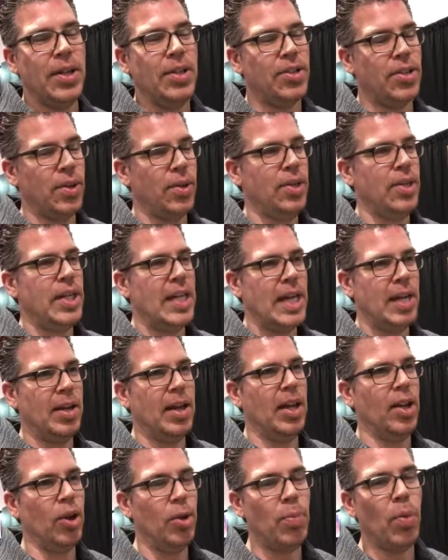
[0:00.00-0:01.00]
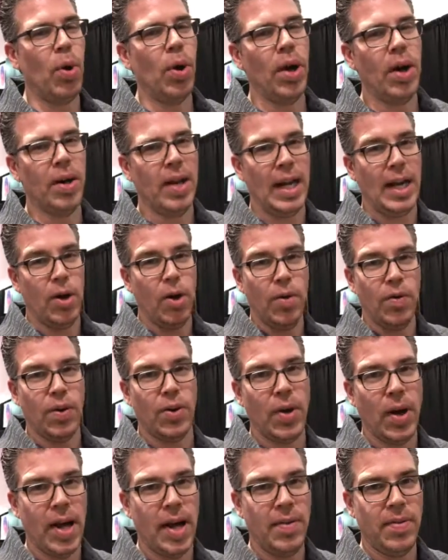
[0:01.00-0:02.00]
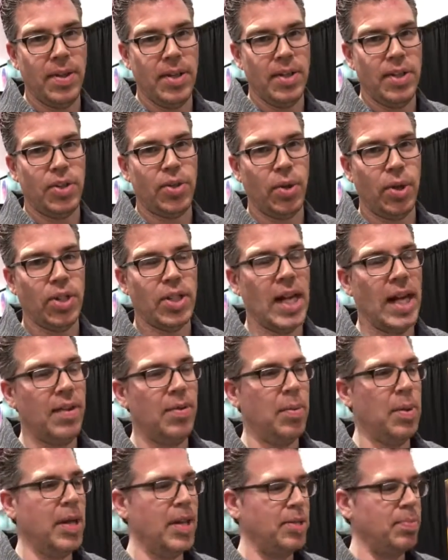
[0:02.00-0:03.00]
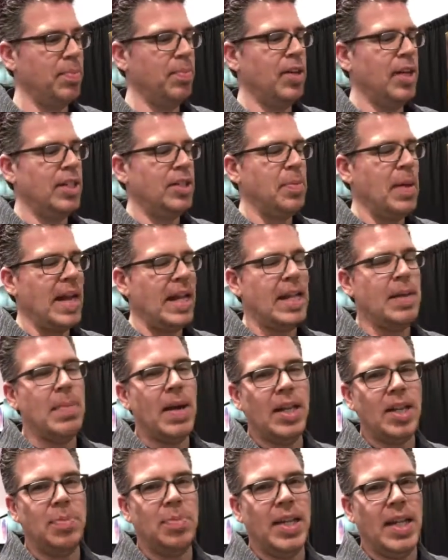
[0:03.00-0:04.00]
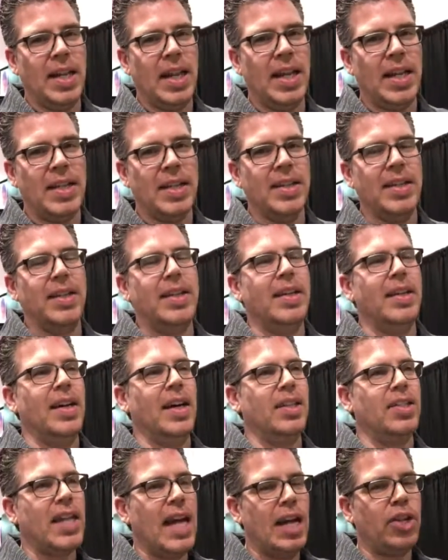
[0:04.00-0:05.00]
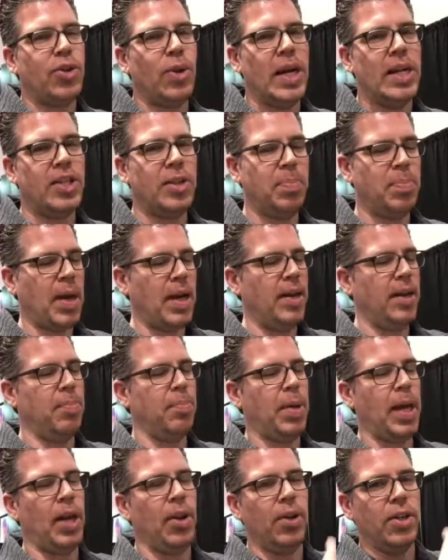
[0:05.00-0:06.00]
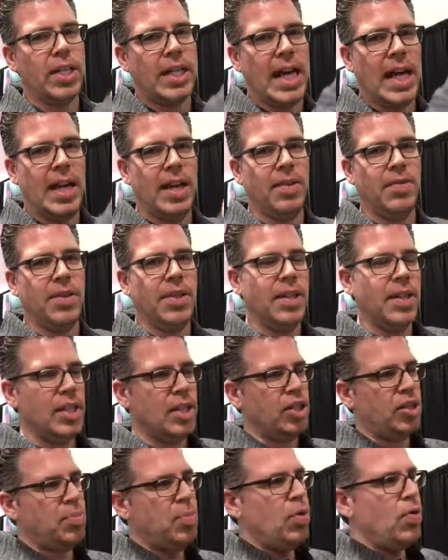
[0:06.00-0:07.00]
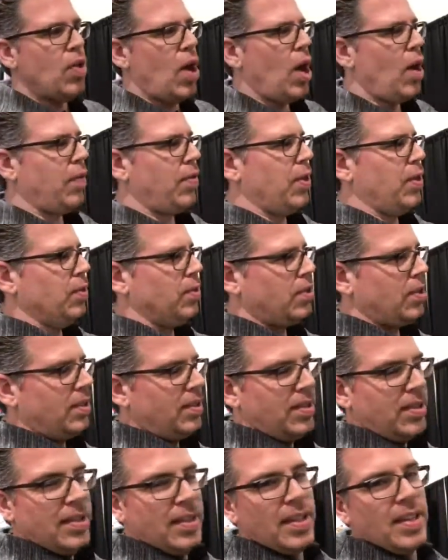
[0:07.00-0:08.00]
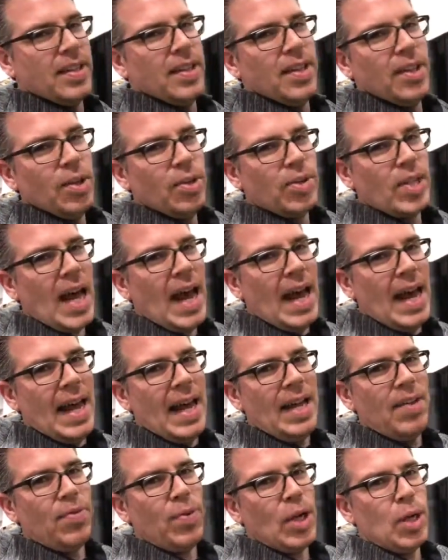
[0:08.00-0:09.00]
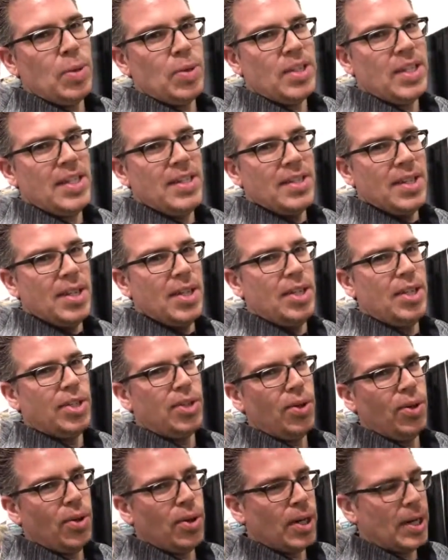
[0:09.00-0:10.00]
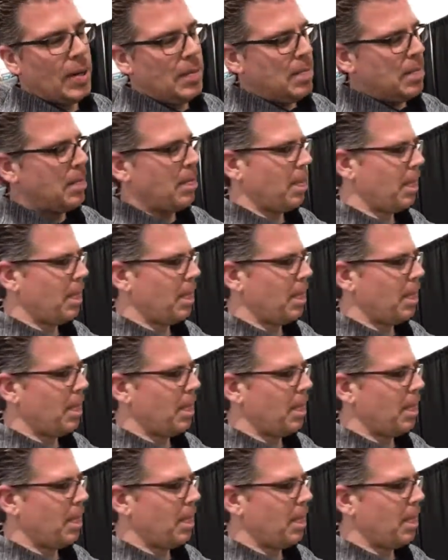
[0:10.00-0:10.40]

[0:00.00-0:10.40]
So you can get a little more like overdrive and distortion out of it. But it's mainly meant to be like a saturation pedal to kind of smooth off those high frequencies in the digital organ.